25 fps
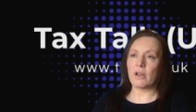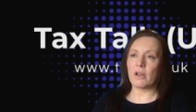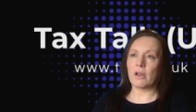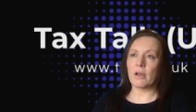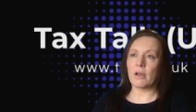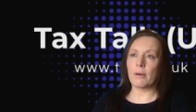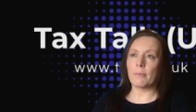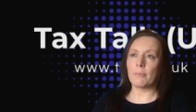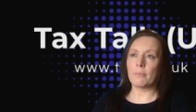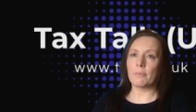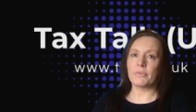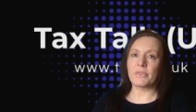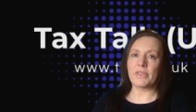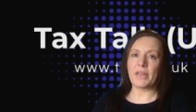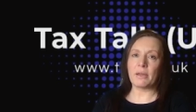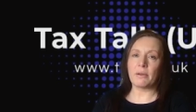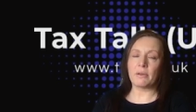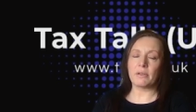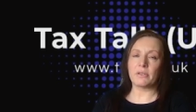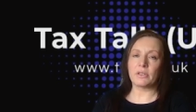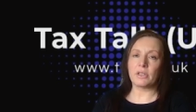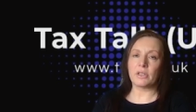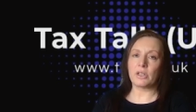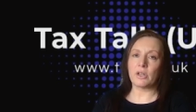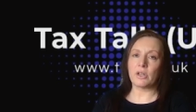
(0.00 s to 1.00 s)

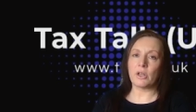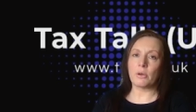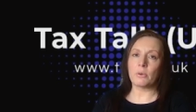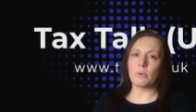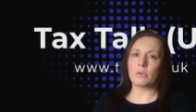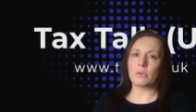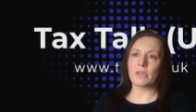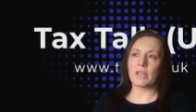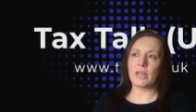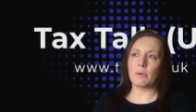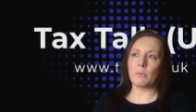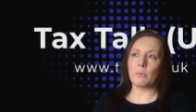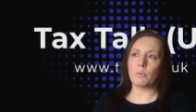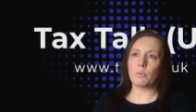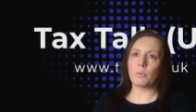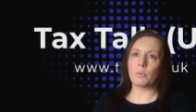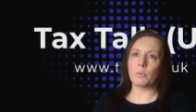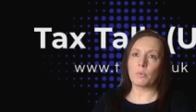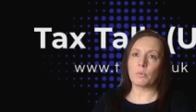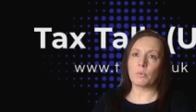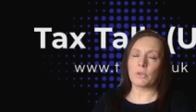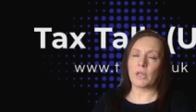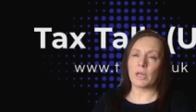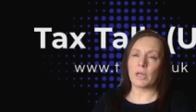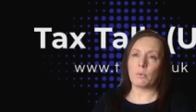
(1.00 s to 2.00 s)
they, you know, they
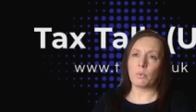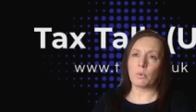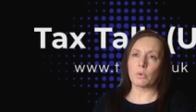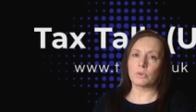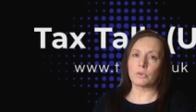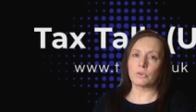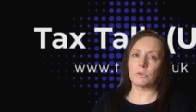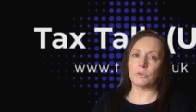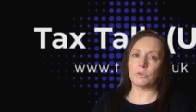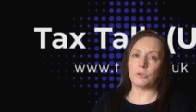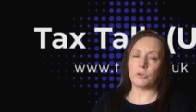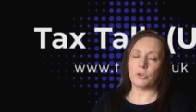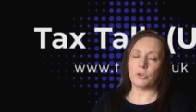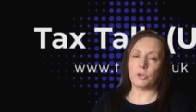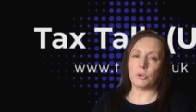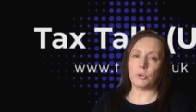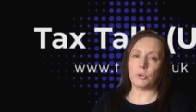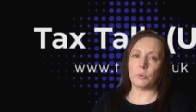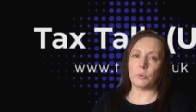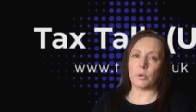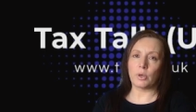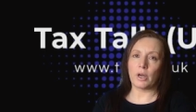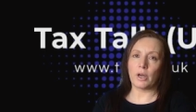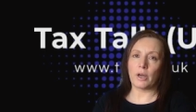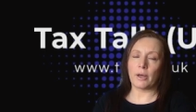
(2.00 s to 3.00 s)
they want
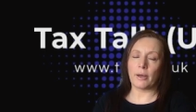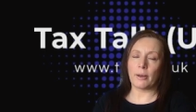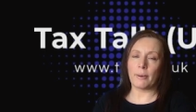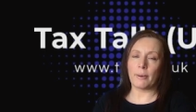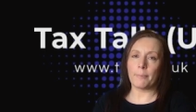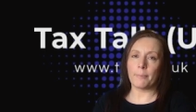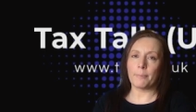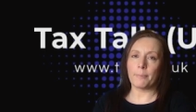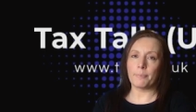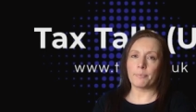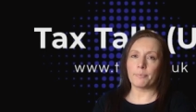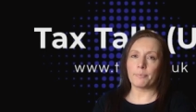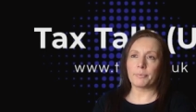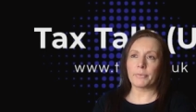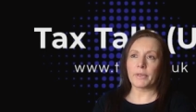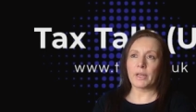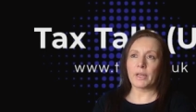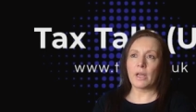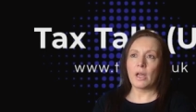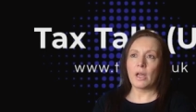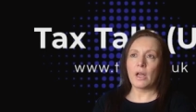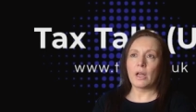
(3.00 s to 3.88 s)
to um,